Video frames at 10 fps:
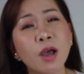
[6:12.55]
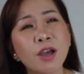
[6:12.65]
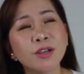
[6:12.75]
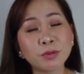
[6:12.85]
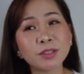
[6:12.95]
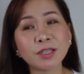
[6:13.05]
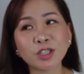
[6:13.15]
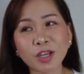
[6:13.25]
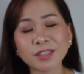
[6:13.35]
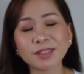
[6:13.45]
I would
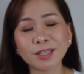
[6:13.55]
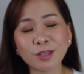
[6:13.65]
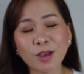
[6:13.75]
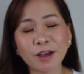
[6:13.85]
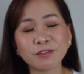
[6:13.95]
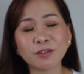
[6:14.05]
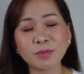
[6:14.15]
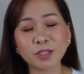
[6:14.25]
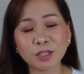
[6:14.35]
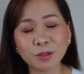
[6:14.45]
suggest that you have to
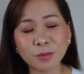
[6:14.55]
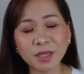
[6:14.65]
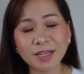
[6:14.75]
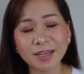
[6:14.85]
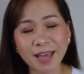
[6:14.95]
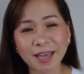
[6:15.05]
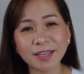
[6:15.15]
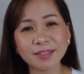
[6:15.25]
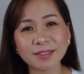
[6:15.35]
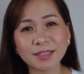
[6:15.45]
be genuine and
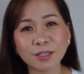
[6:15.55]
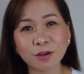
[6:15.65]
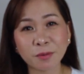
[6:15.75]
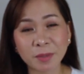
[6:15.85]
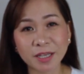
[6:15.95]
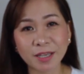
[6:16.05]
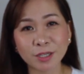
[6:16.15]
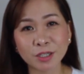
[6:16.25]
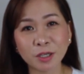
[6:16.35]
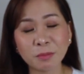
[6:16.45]
honest in your
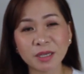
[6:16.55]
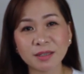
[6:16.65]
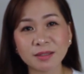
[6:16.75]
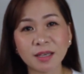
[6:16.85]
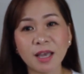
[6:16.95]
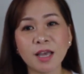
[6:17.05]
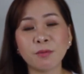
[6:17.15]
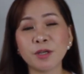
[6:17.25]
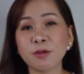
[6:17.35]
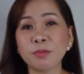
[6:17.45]
application, because
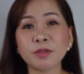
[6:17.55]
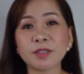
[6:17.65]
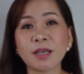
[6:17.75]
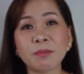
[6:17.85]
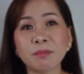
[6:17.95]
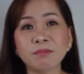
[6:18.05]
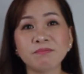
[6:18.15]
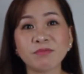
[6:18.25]
when you put some,